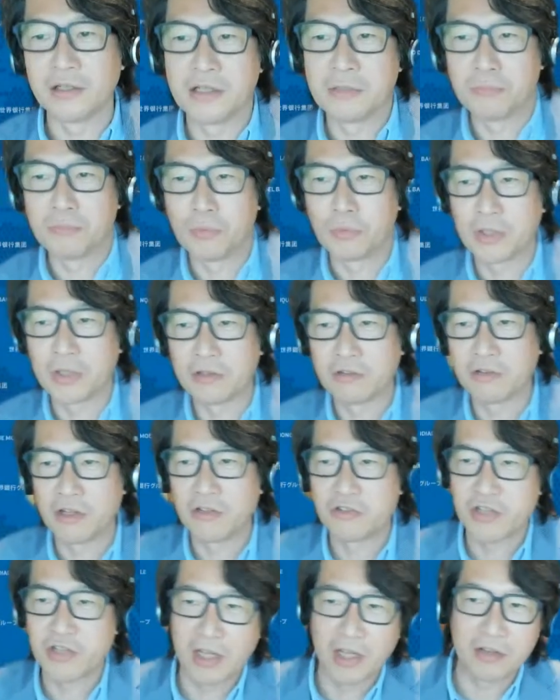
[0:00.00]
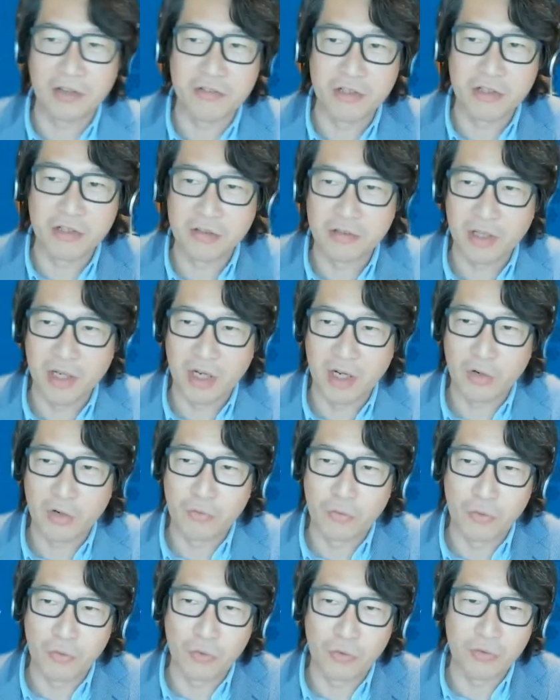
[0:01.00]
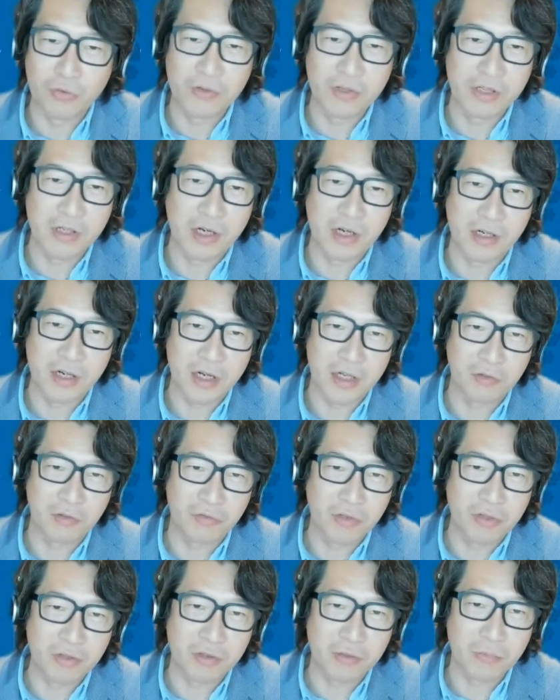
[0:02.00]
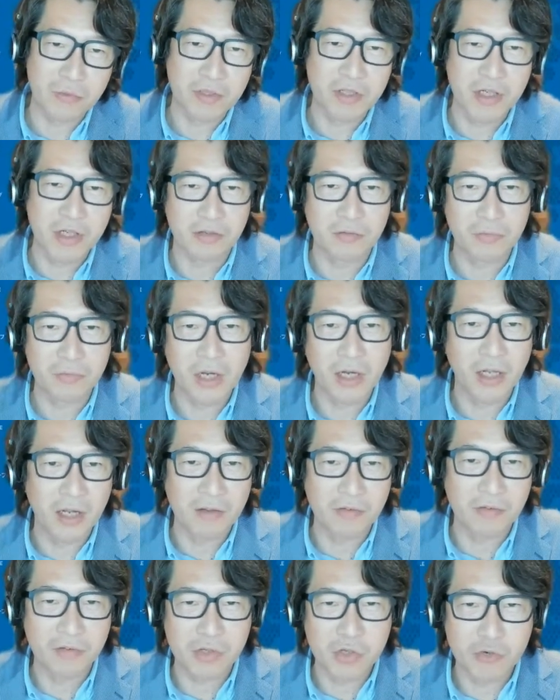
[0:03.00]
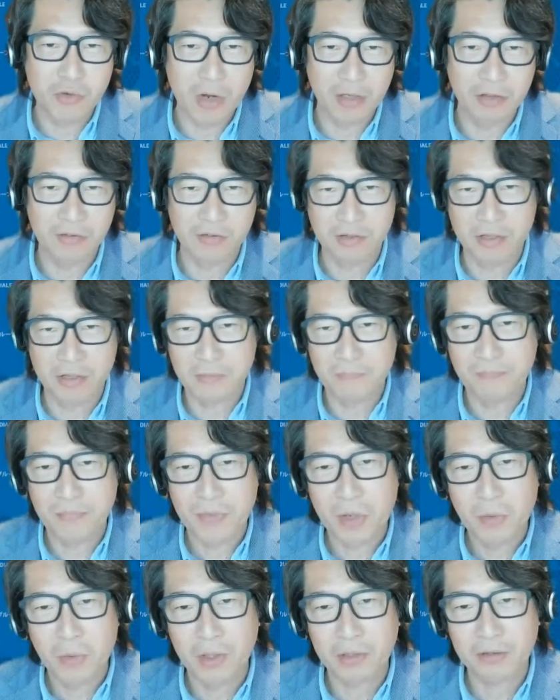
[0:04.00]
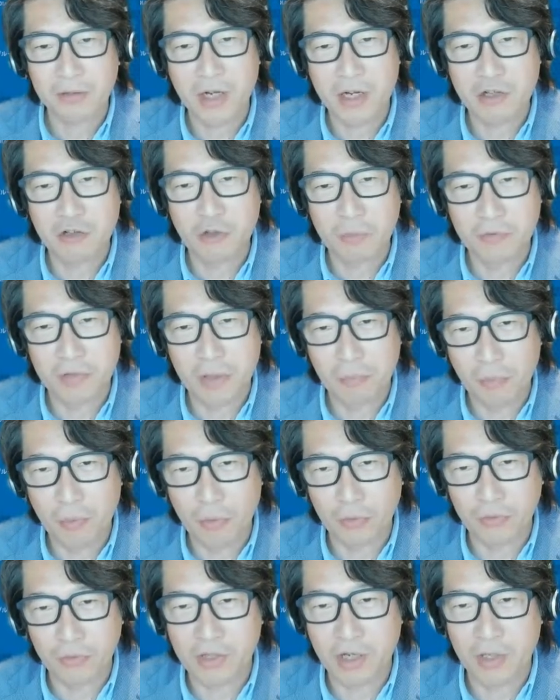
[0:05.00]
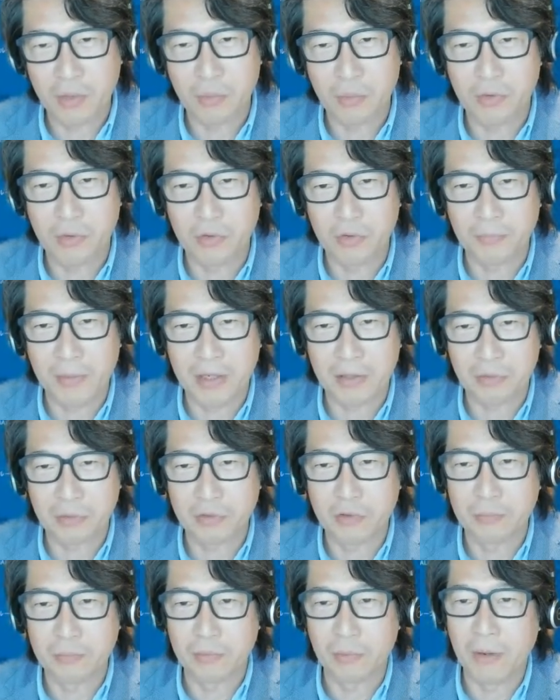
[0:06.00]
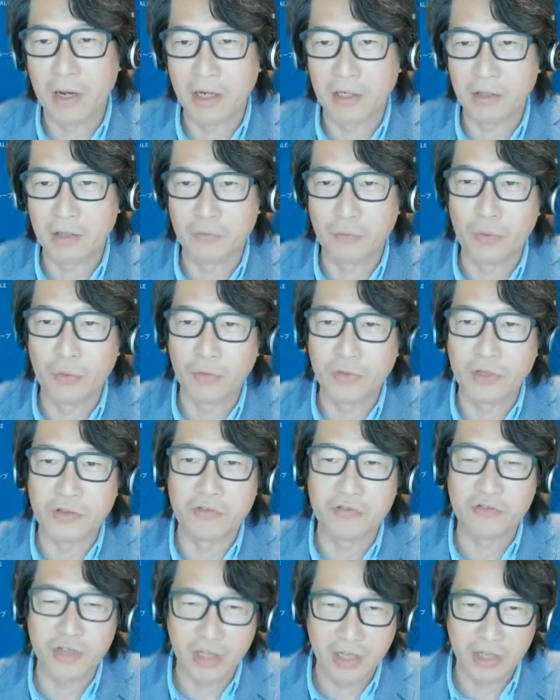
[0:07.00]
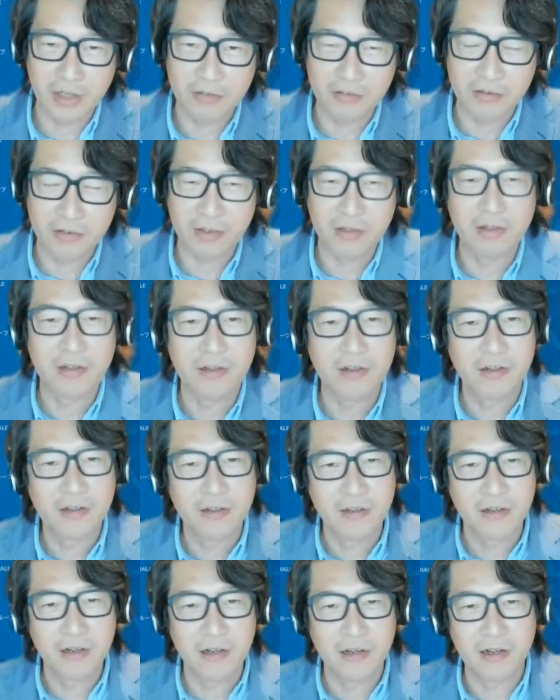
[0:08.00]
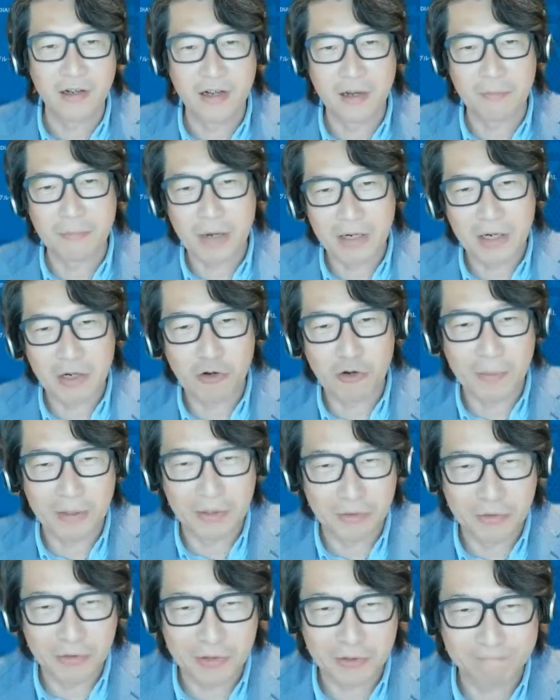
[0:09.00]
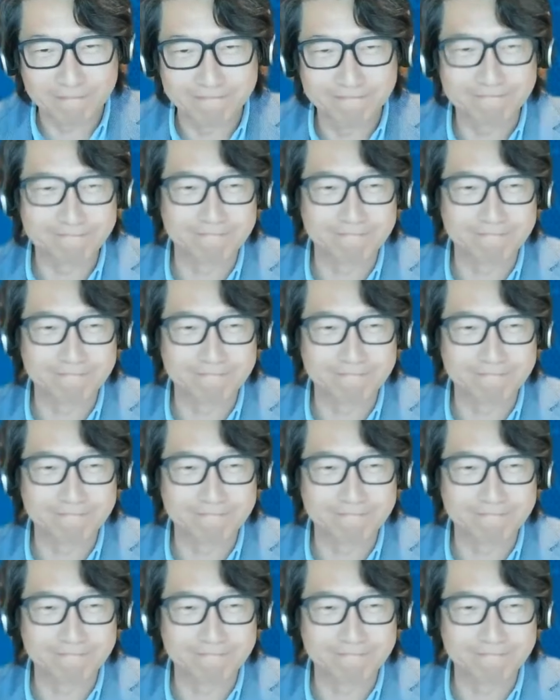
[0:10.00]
important challenges for the countries which has realized UHC. What kind of support can World Bank Group provide for this challenge? Aparna, over to you.